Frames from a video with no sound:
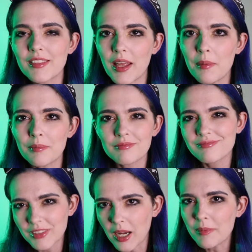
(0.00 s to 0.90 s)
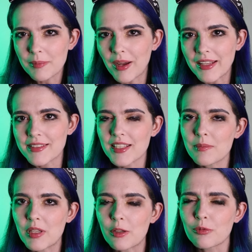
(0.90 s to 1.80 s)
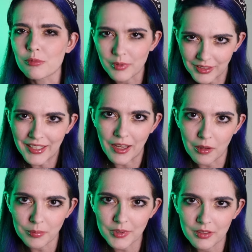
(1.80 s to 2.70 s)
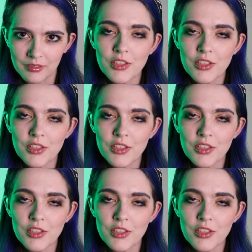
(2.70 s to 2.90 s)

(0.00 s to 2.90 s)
them coming by to see me really helped.